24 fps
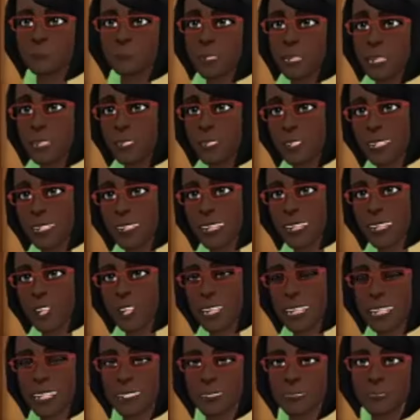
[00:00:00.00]
Hello
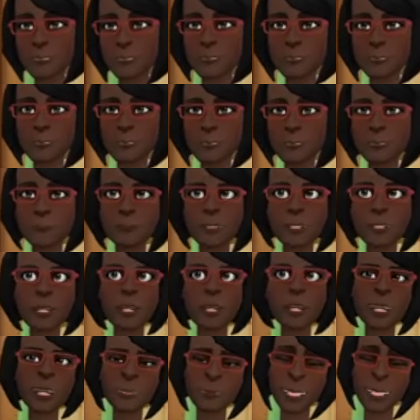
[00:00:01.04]
everyone. My
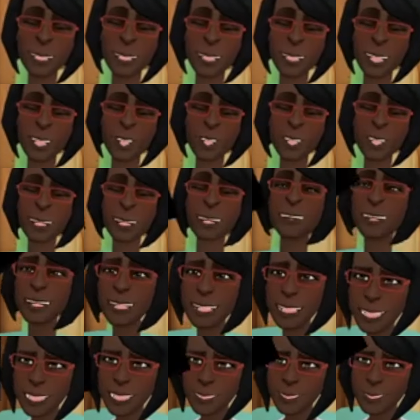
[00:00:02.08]
name is Kartia
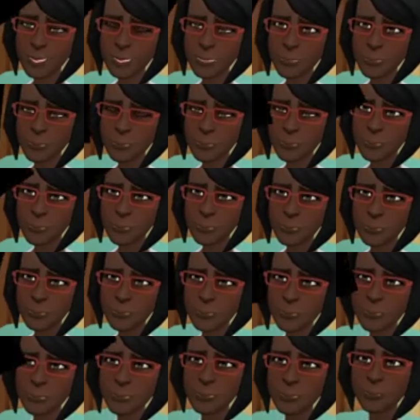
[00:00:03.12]
Velino
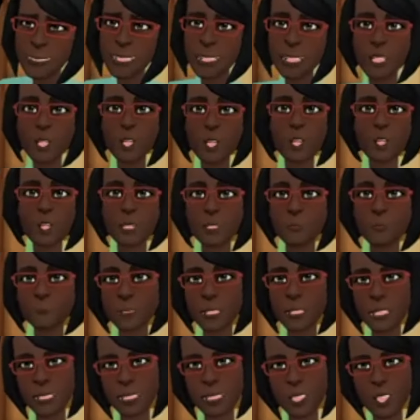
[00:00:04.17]
a
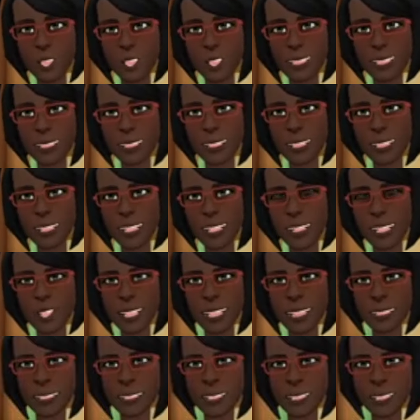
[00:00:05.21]
Toronto-based online
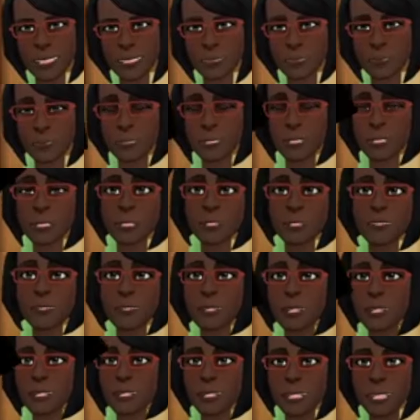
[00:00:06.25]
influencer,
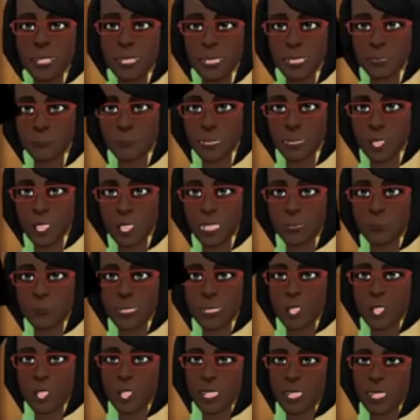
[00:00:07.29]
lifestyle and beauty
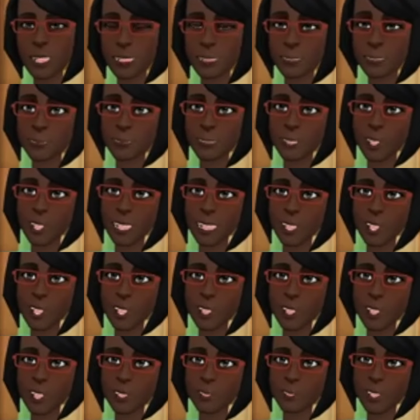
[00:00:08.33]
blogger, on
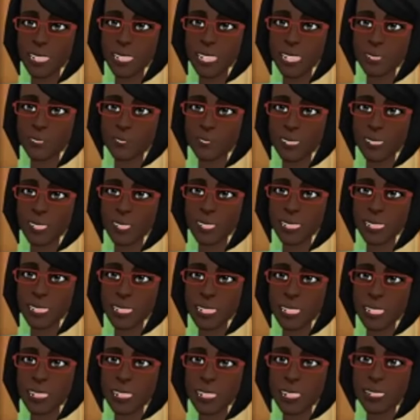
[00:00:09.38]
YouTube with over
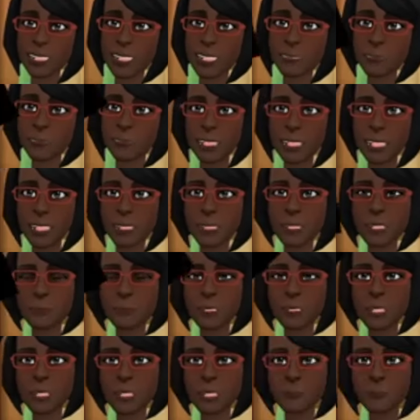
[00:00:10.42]
300k plus
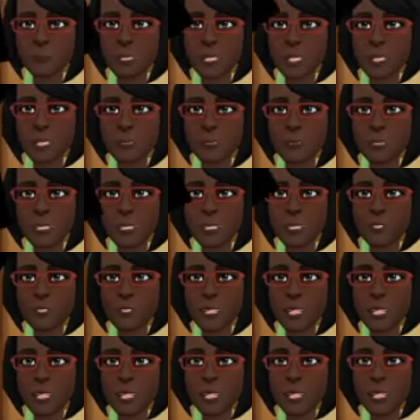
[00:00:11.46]
subscribers and
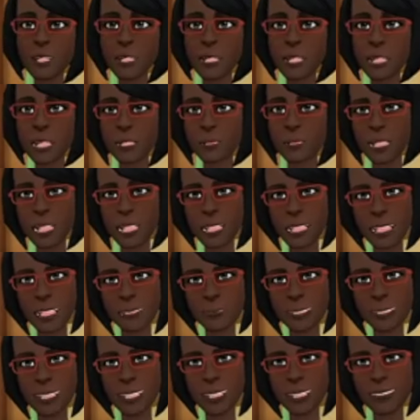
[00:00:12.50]
over 13
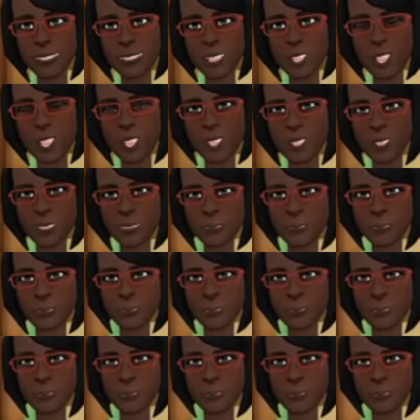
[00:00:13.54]
million plus views.